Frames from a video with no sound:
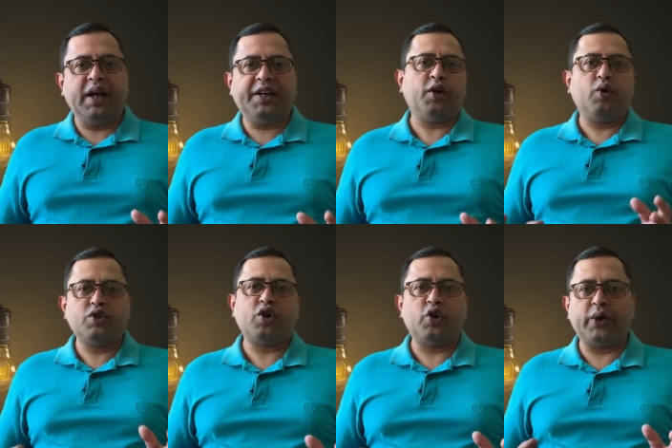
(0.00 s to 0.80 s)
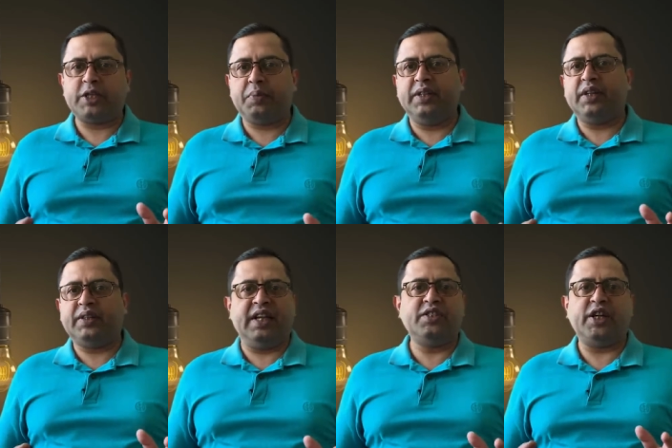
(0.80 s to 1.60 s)
later goes on to explain the
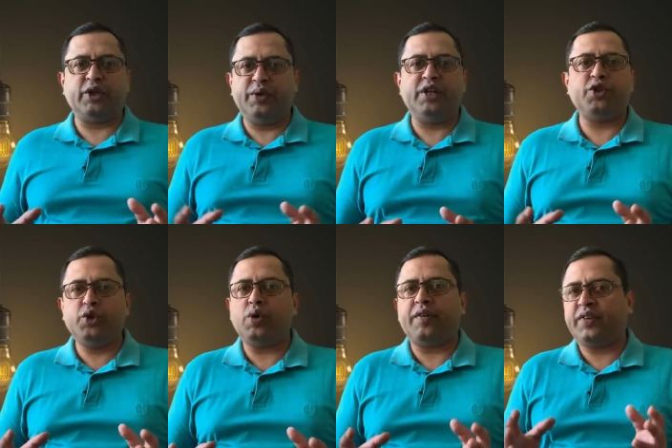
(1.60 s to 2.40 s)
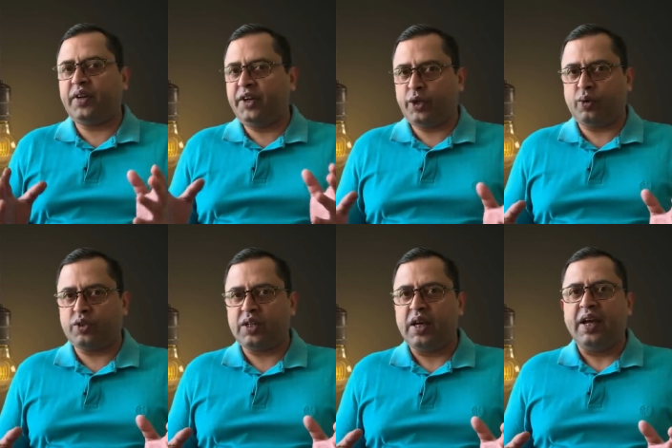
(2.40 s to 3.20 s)
things that you need to do after
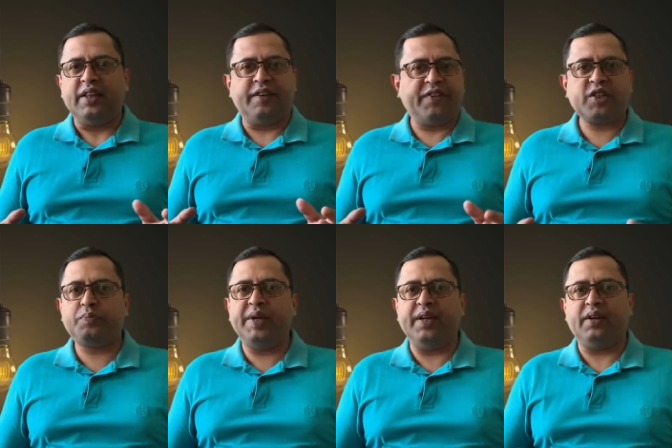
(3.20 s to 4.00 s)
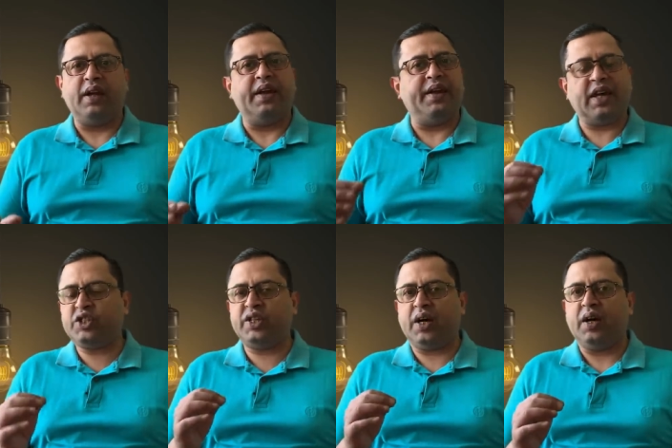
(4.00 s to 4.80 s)
intercourse. The first being
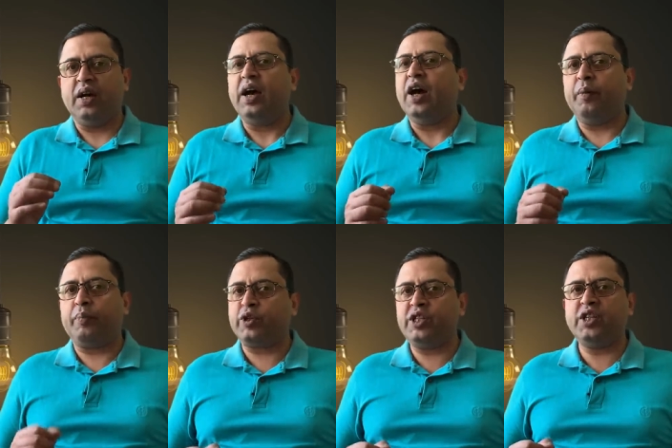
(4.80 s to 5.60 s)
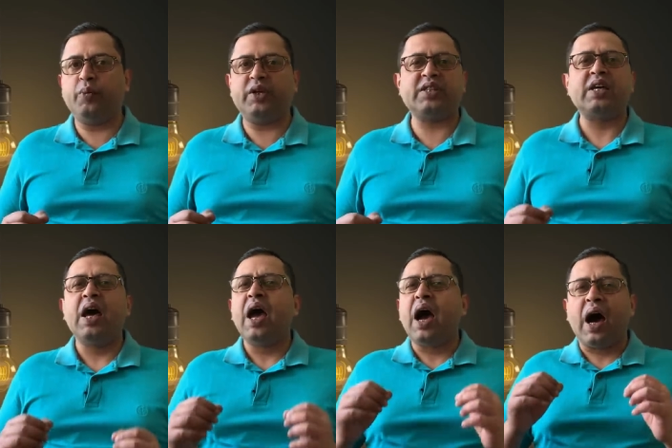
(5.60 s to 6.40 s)
nasya, a procedure which is
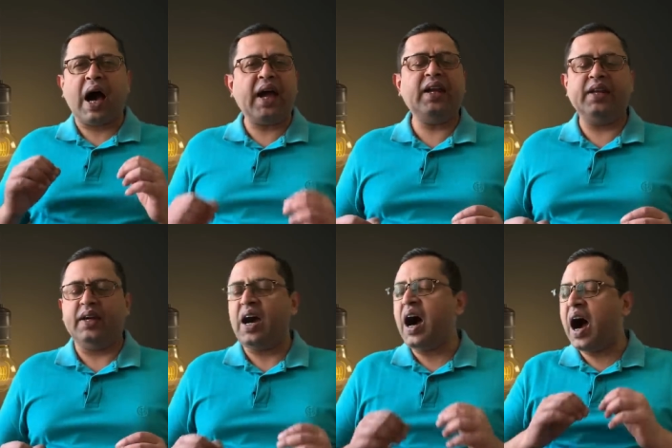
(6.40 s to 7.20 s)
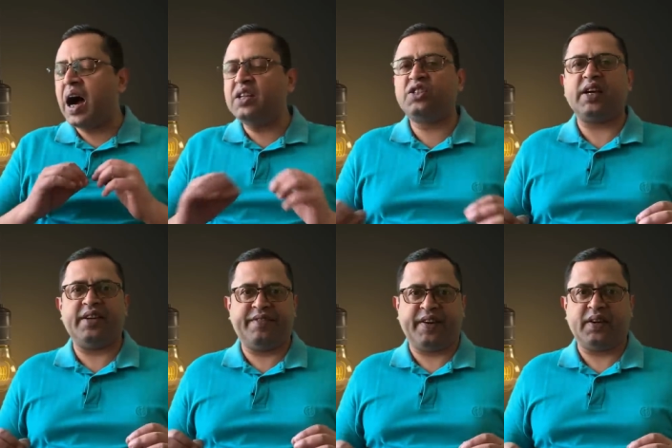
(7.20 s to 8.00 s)
highly
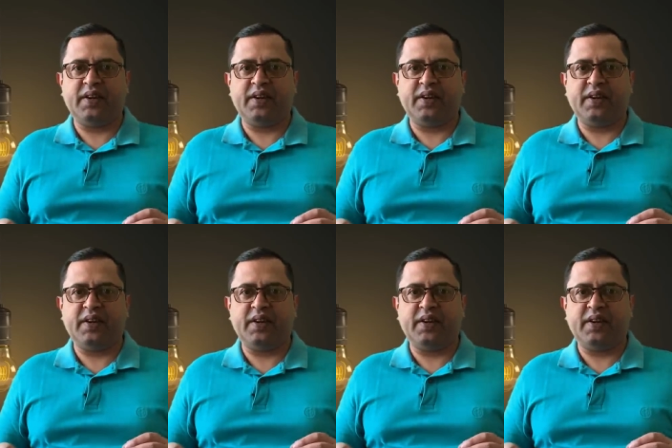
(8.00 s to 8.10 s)
unscientific.